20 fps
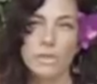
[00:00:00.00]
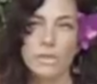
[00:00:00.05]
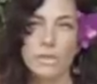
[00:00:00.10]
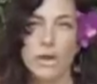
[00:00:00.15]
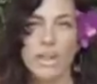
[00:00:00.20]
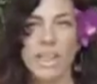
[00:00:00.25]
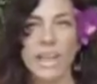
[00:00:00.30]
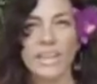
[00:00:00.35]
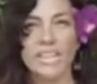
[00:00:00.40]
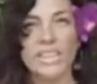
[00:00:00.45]
So
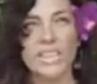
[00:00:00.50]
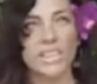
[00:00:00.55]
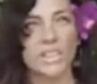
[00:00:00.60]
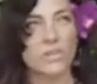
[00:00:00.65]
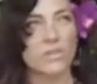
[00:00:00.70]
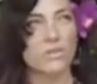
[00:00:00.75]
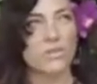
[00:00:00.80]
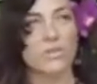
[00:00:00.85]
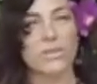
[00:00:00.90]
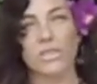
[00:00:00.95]
I like to
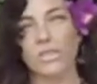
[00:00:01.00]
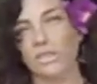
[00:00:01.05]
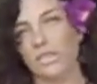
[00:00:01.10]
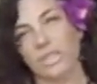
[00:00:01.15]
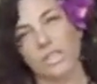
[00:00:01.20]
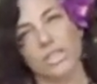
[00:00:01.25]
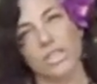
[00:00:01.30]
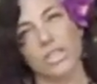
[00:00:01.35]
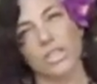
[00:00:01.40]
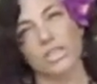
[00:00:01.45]
use
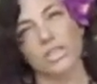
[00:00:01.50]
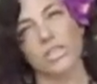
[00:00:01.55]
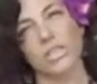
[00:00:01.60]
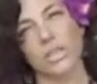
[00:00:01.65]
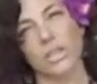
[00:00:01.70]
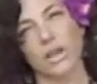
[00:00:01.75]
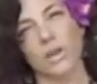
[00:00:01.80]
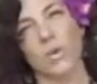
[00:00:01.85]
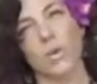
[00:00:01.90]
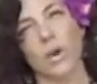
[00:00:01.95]
conditions
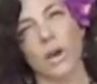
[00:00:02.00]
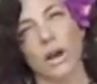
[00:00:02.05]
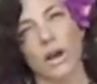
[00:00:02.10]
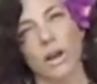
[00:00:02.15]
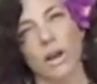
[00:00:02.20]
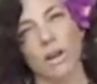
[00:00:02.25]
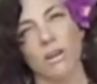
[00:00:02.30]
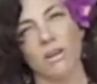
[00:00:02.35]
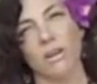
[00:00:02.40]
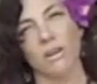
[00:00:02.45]
that are going
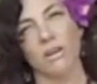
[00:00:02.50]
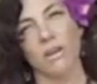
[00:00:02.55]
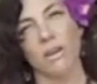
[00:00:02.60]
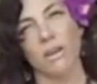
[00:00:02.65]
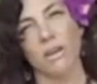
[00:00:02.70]
on